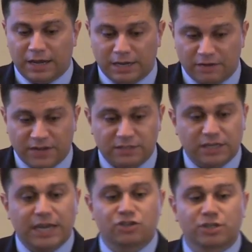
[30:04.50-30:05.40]
an
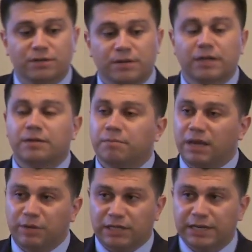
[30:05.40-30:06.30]
investigation,
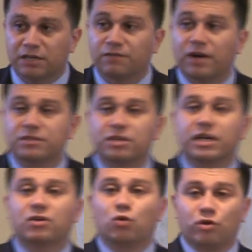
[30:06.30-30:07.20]
maybe leading to foster
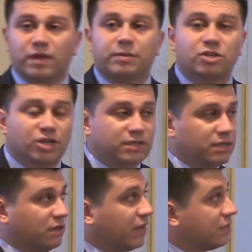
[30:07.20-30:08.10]
care, or maybe just
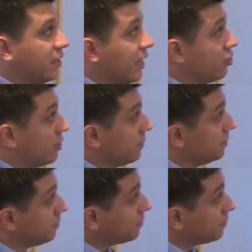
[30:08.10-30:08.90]
an investigation